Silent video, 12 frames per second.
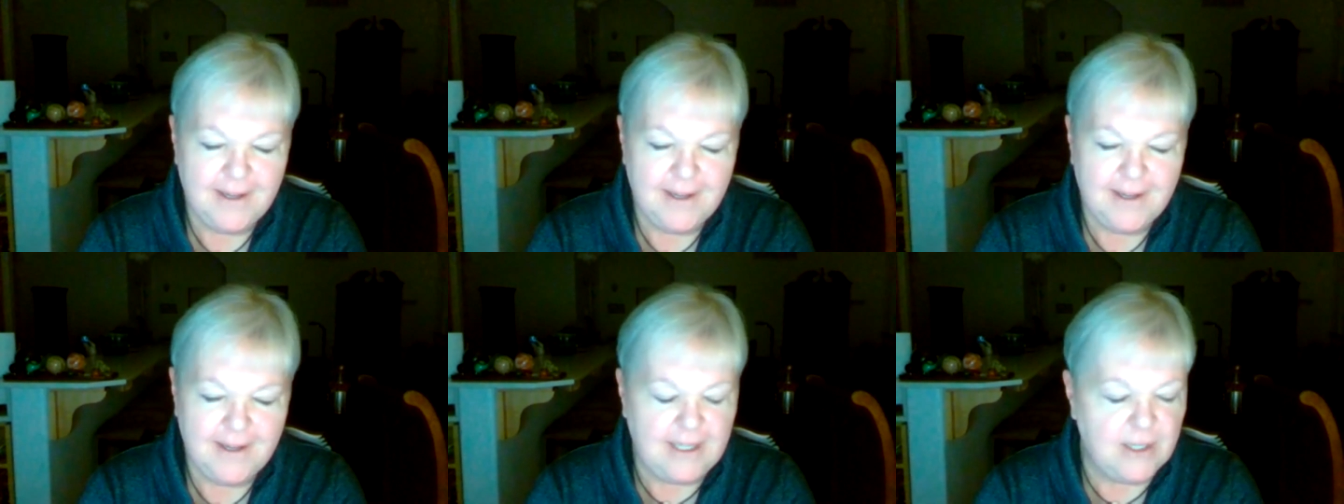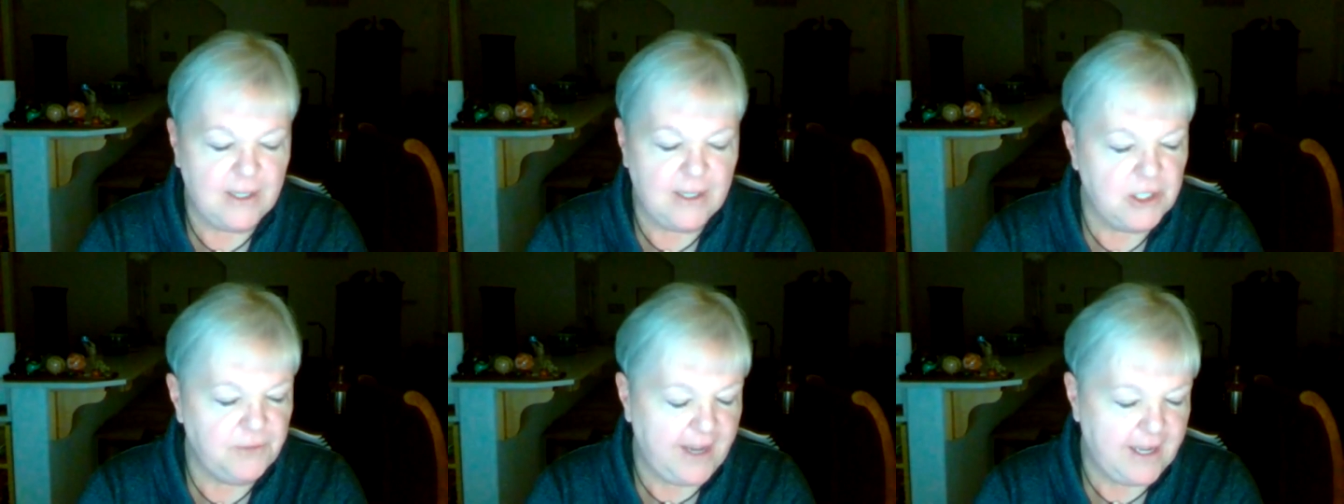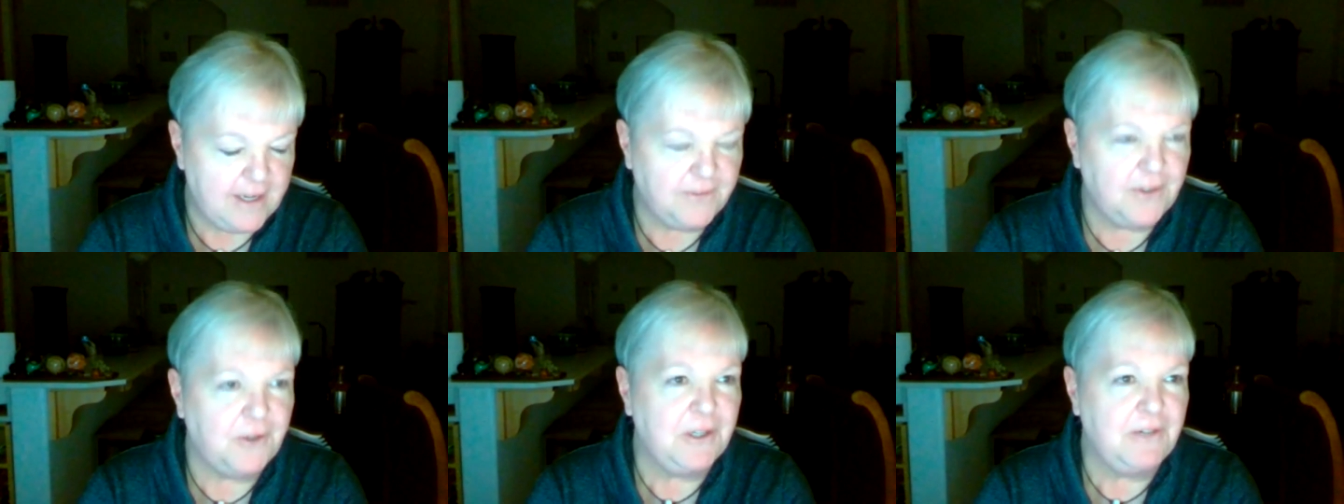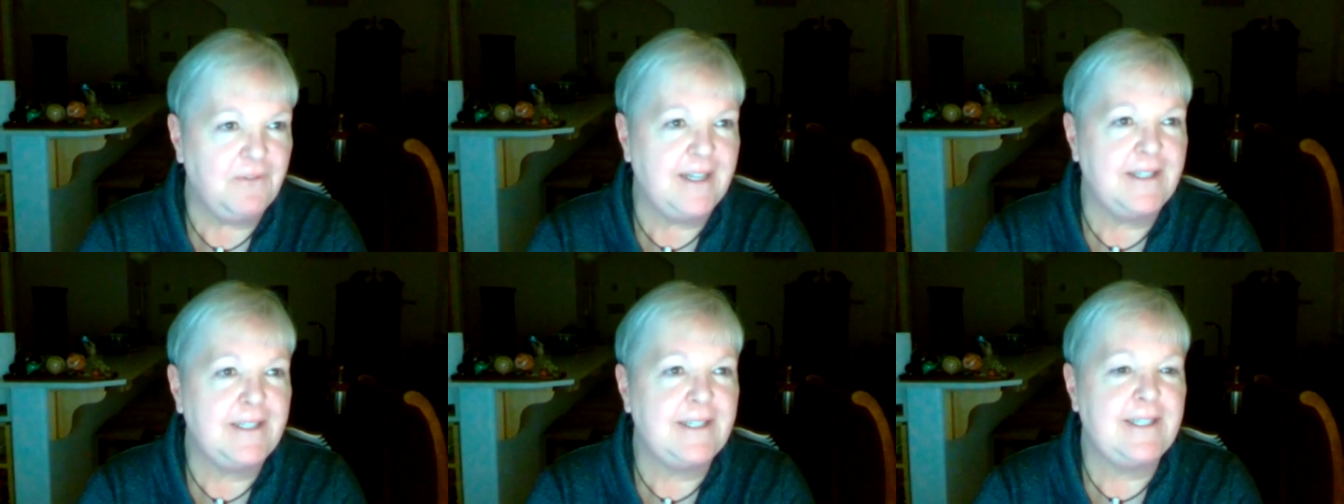huge fan of current
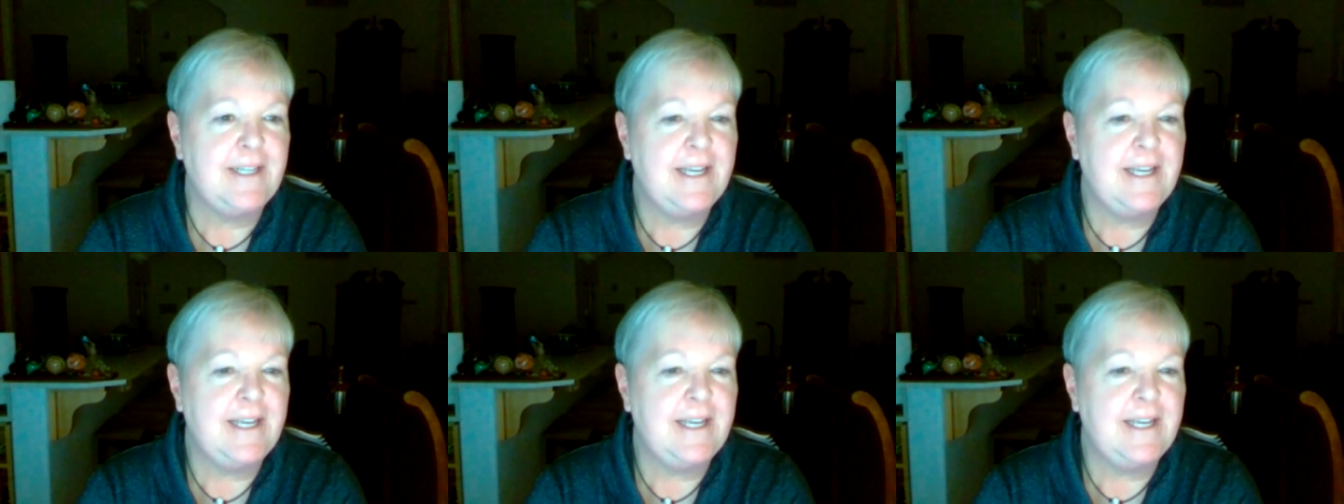events.